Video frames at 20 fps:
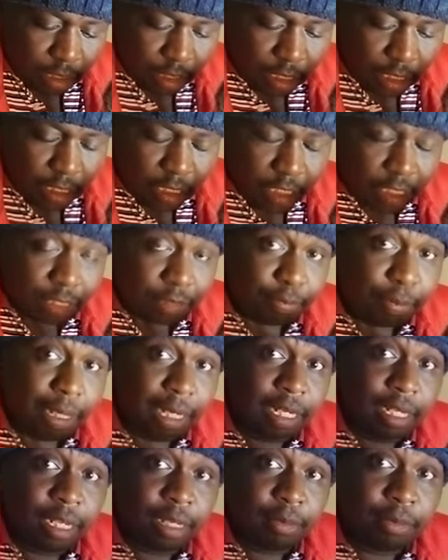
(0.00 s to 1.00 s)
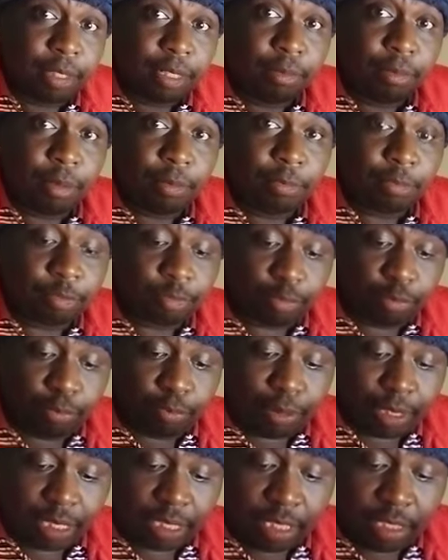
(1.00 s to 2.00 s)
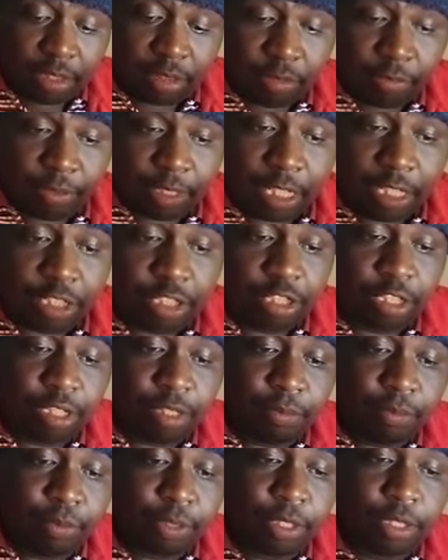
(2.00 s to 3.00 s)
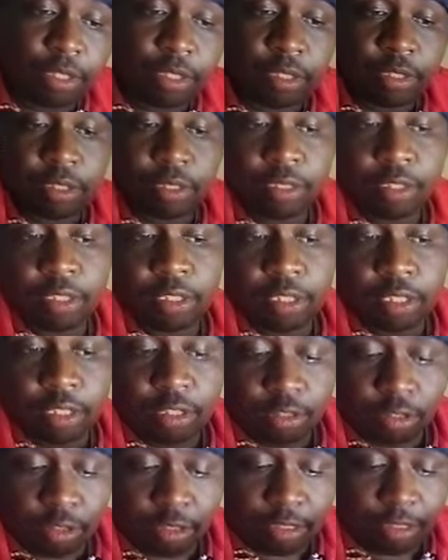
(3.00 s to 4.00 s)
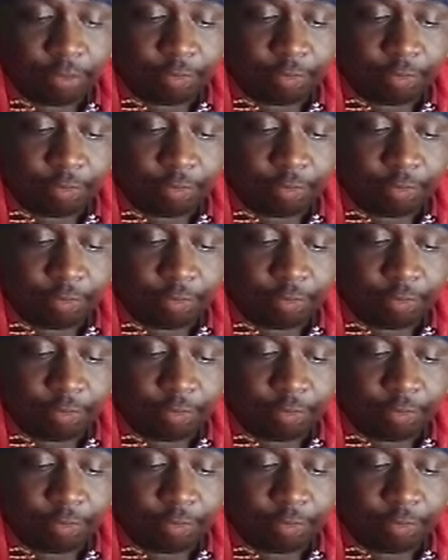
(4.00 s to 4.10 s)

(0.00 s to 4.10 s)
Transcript: and they spend a minimum of 2% of their GDP on